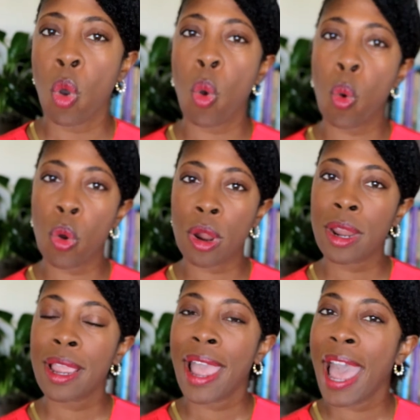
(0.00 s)

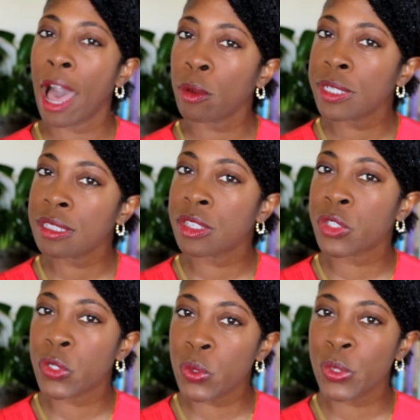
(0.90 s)
Or how did the
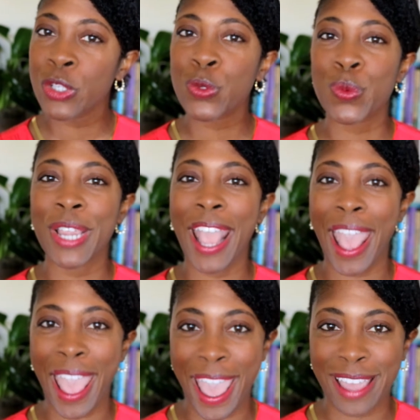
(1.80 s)
students
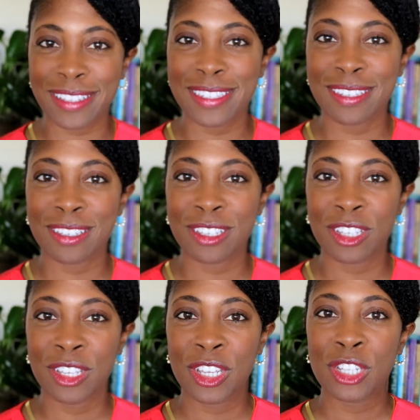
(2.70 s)
react
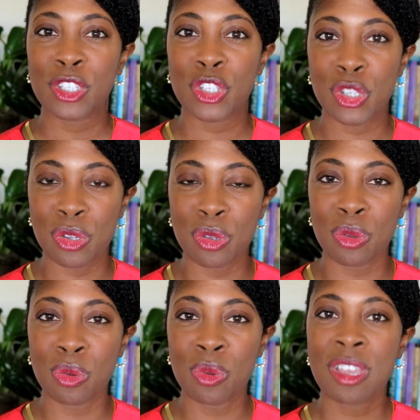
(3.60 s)

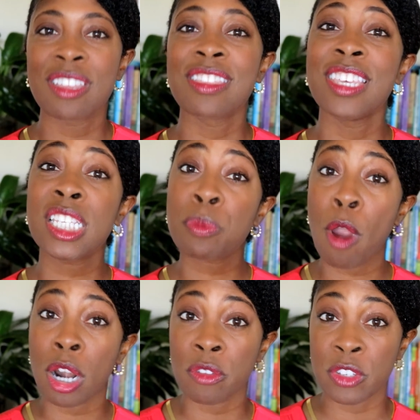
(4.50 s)
to this
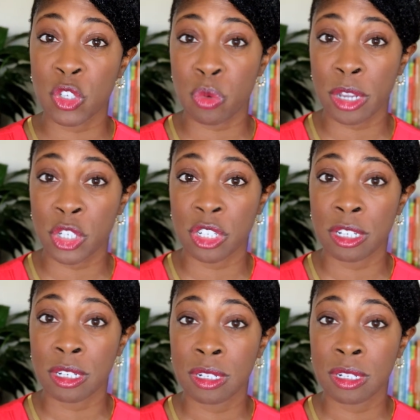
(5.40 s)
part of instruction?